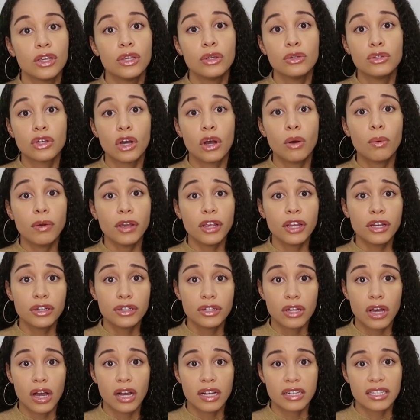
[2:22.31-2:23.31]
You don't want your
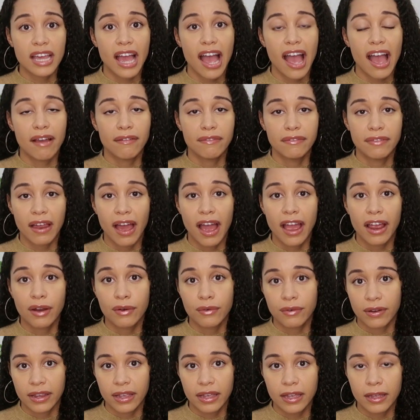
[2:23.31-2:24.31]
dog to have
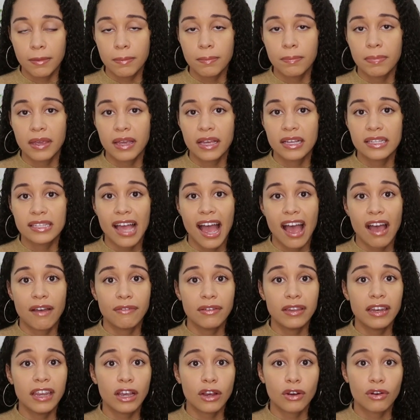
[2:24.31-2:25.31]
diarrhea, because
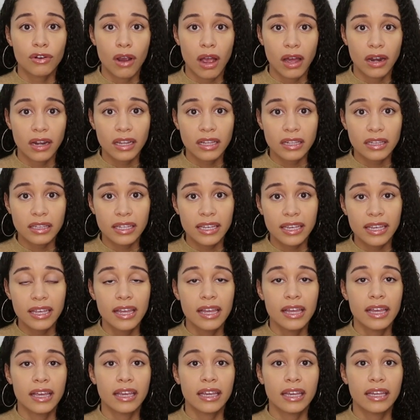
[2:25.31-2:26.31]
having it
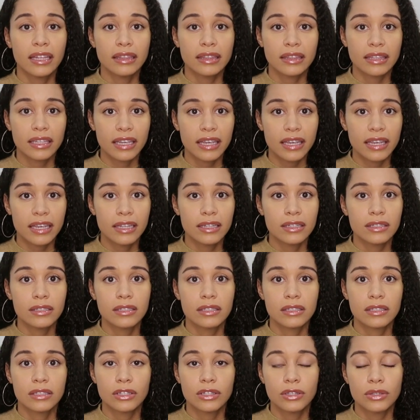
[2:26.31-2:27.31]
chronically can lead
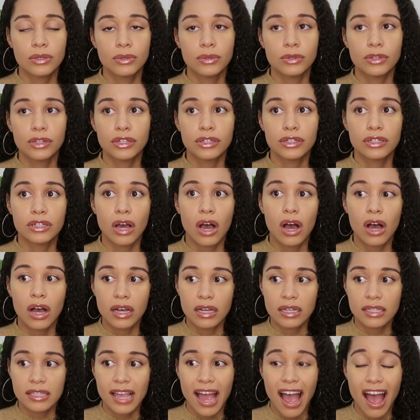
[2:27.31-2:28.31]
to your
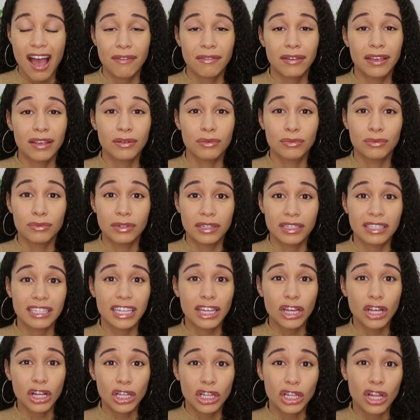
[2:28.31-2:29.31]
dogs having
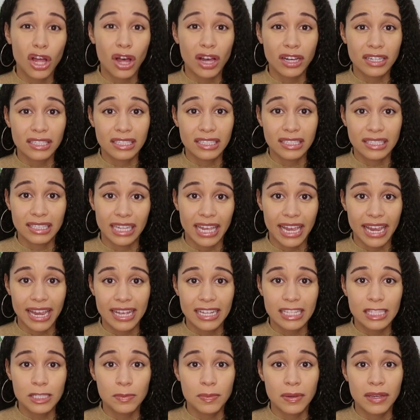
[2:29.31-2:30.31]
really clogged
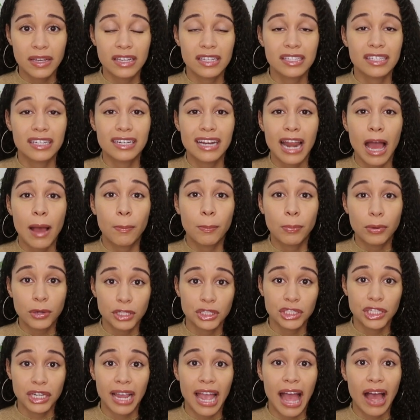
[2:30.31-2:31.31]
glands because they're not
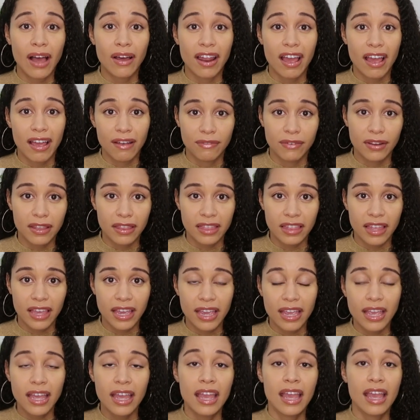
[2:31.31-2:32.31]
pushing out
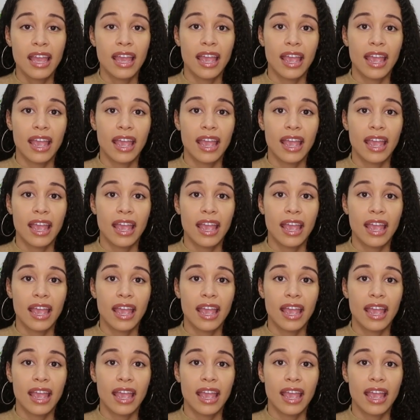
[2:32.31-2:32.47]
everything,